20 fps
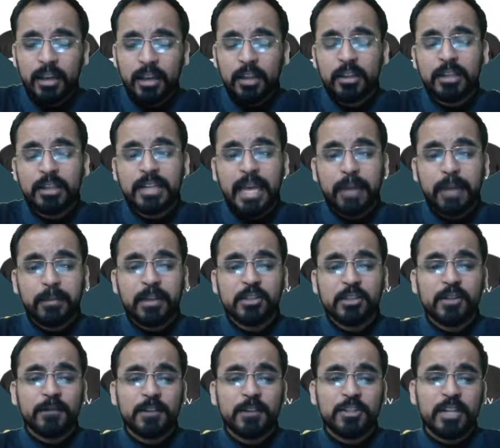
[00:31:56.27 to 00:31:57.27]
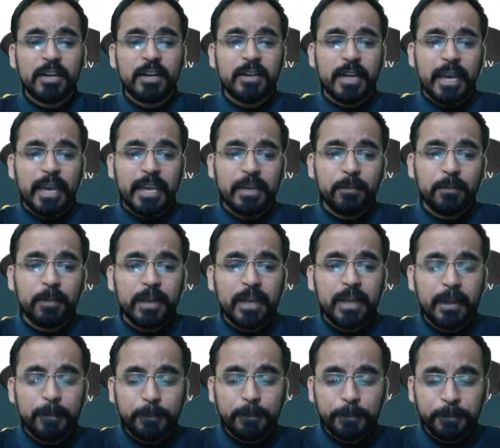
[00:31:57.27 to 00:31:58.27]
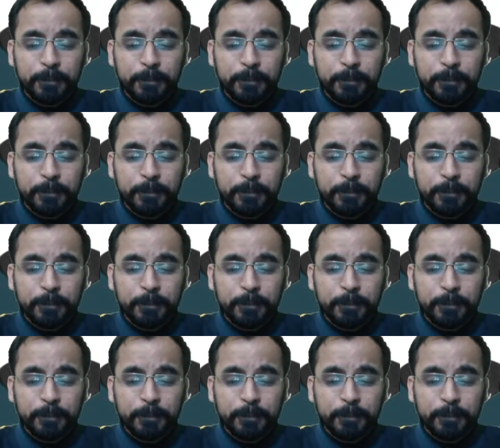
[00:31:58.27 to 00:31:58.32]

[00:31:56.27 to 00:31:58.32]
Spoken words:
the timings of which are 9 p.m.